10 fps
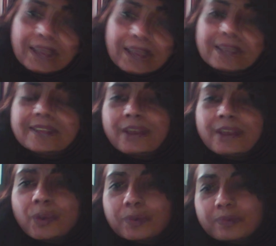
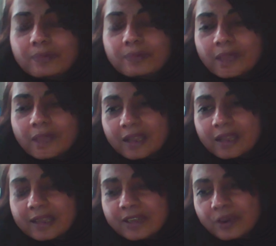So, in any
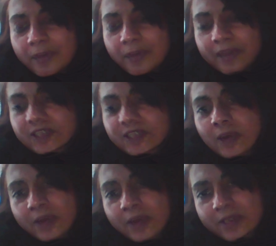case, to go back, so
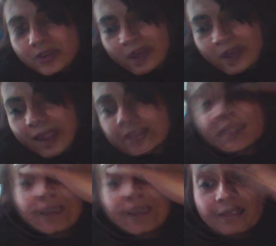I was tracked, and
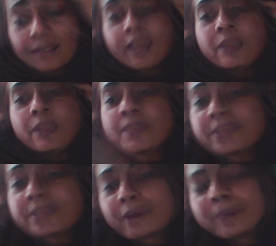the other thing I noticed
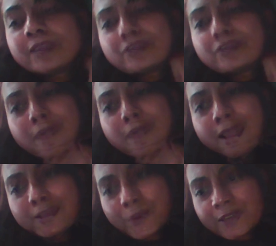about being
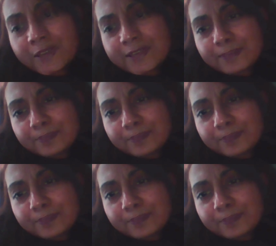tracked was